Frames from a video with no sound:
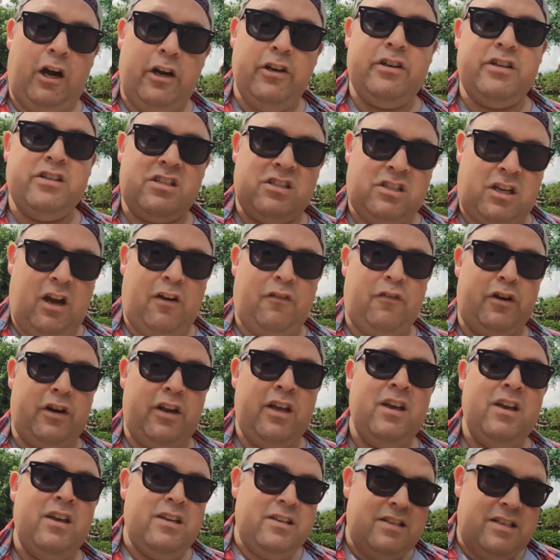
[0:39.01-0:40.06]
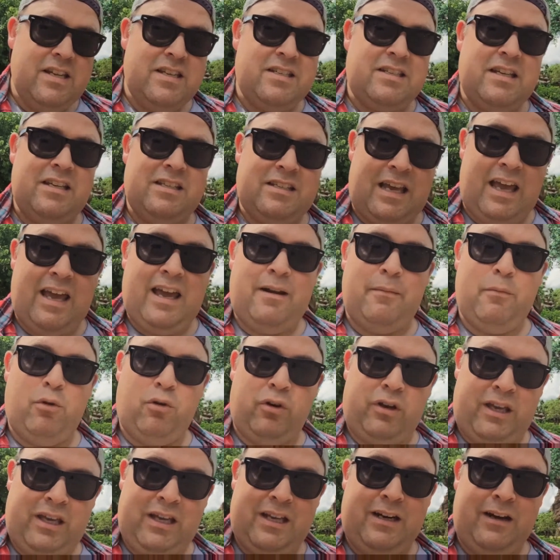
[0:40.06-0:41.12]
undiscovered Disney's
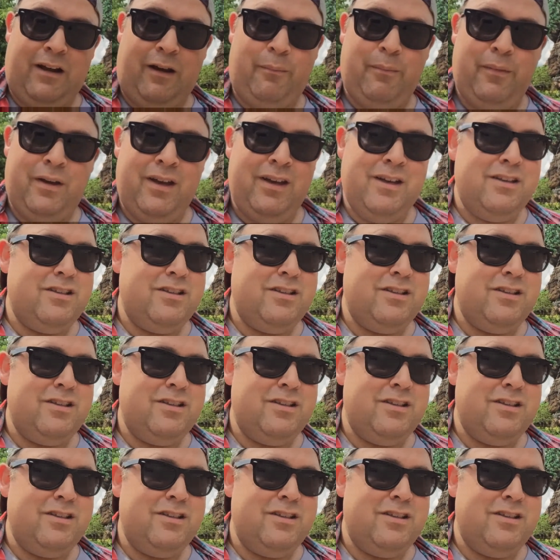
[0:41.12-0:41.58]
Animal Kingdom.